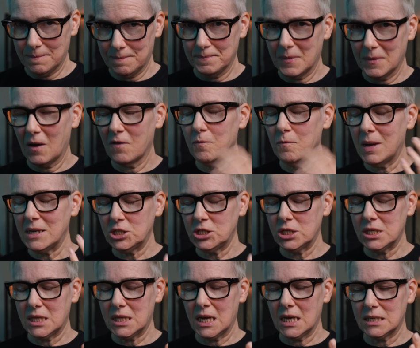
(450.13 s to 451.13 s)
I've
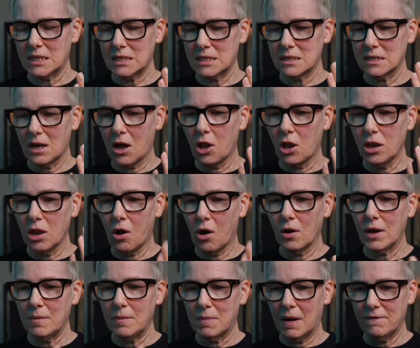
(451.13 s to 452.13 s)
mentioned this a lot
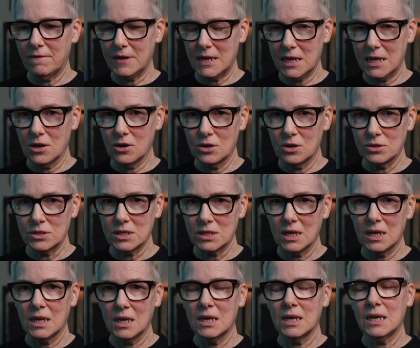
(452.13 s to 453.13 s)
in my videos,
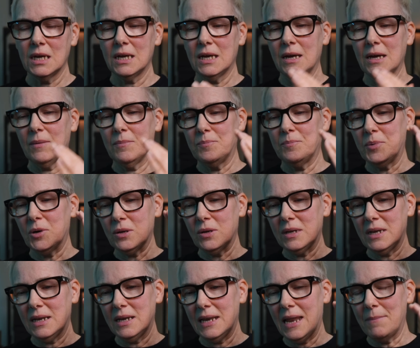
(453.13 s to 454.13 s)
but
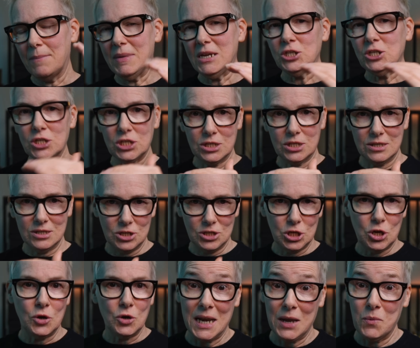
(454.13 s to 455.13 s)
let me just
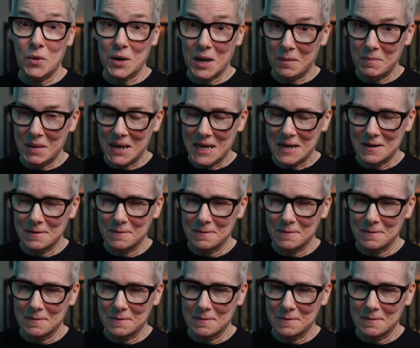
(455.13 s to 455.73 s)
show you what I mean.